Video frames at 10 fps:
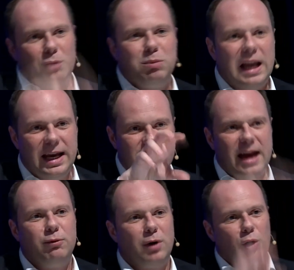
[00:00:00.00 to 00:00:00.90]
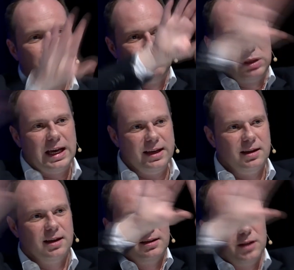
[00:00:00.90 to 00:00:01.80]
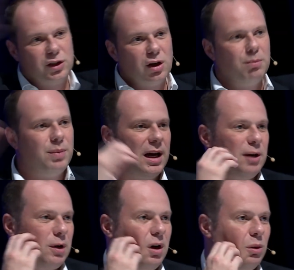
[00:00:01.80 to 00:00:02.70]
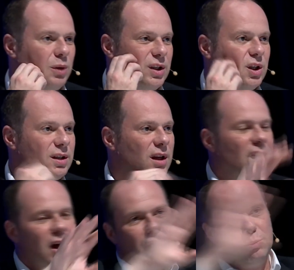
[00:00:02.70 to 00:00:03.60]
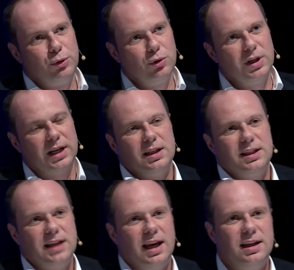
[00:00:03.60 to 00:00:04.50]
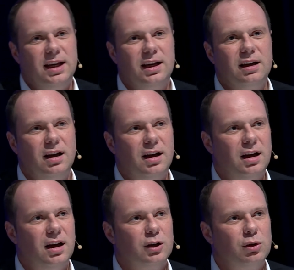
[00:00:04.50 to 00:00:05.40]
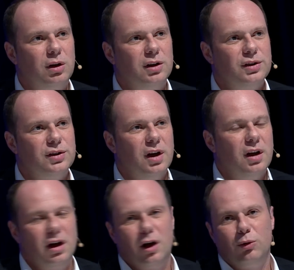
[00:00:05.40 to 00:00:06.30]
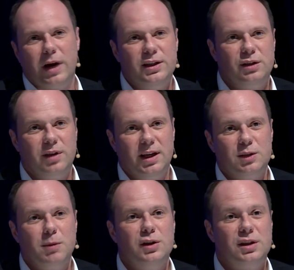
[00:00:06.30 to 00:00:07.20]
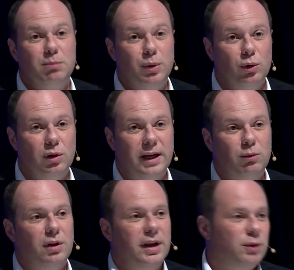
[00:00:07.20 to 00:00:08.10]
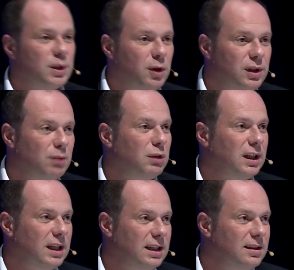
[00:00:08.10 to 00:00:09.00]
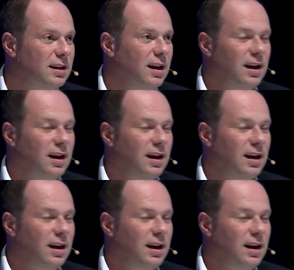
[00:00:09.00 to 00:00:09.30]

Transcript: play that role, but play the top bar role, which is a broad understanding across a whole range of things, most importantly what their responsibilities